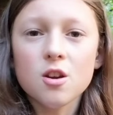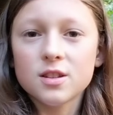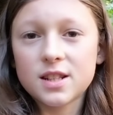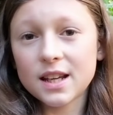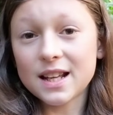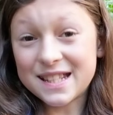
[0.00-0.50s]

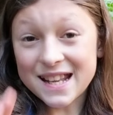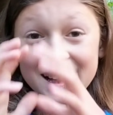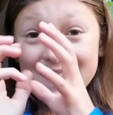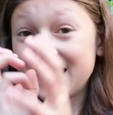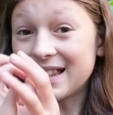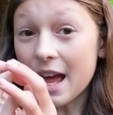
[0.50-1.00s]
See, it's an
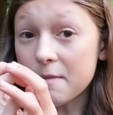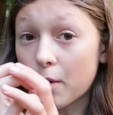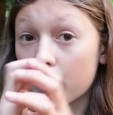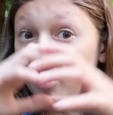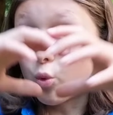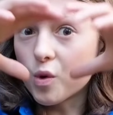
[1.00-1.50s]
LED light
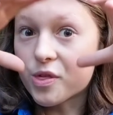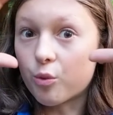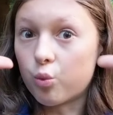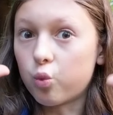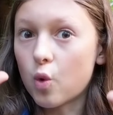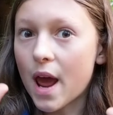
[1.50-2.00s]
bulb with
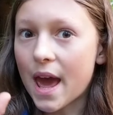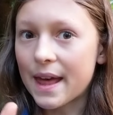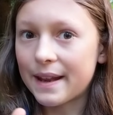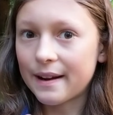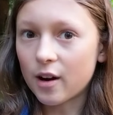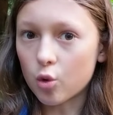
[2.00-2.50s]

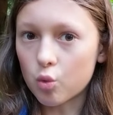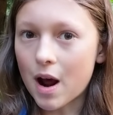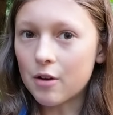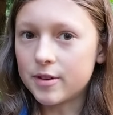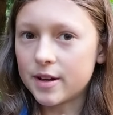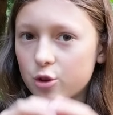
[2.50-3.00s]
red
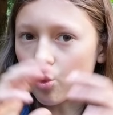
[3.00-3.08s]
around it.